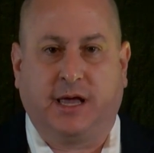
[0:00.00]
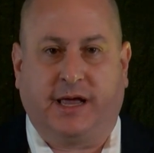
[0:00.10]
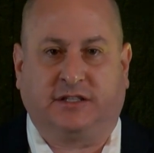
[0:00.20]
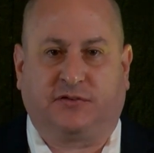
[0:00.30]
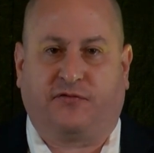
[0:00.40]

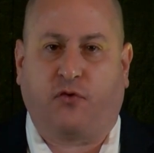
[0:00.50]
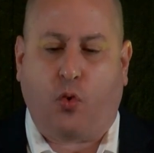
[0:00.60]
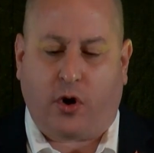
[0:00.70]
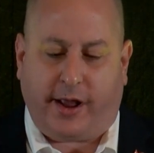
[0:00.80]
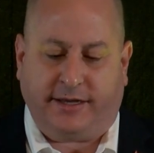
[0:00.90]
It's
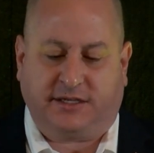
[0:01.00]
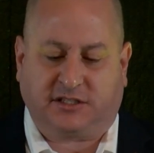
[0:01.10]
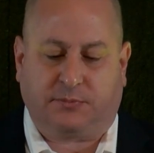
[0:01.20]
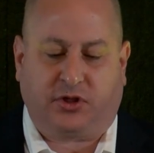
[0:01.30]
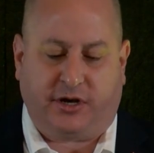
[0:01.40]
for a
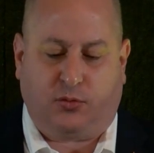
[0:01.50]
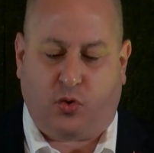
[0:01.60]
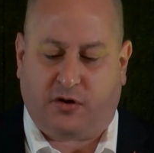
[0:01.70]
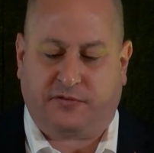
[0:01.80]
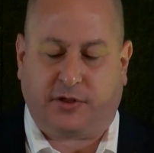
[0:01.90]
discipline and
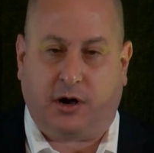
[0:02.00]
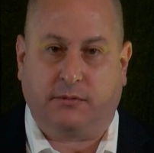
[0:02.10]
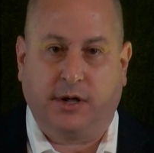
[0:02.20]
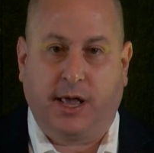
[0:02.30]
workflow.